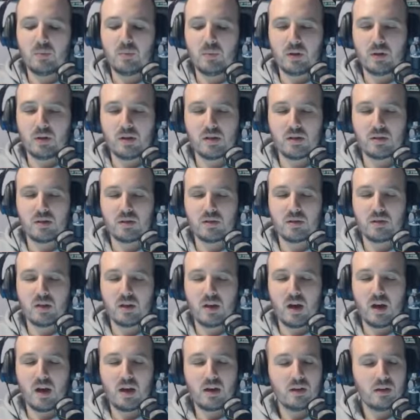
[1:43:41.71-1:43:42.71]
because they
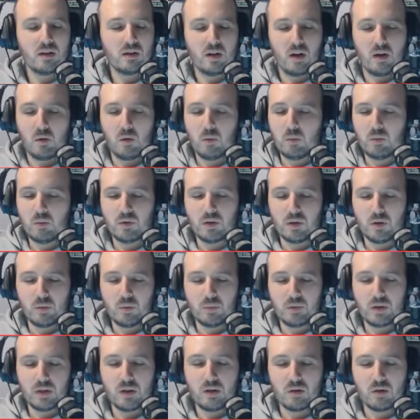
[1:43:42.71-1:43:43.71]
hadn't opened it up
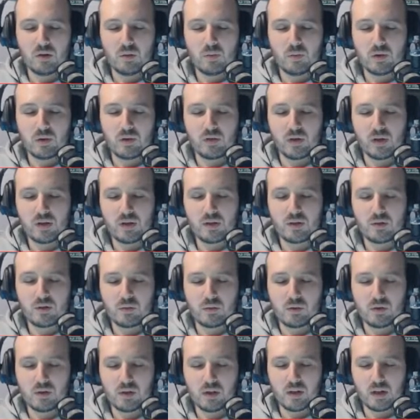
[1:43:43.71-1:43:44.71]
to Europe or the rest of the
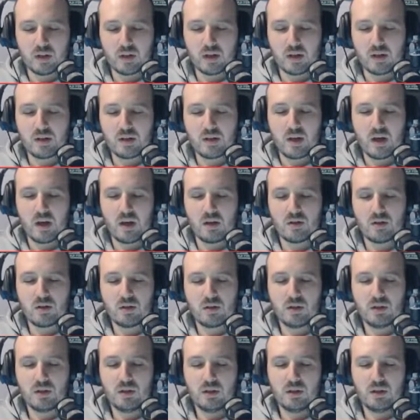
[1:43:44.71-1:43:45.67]
world at that stage.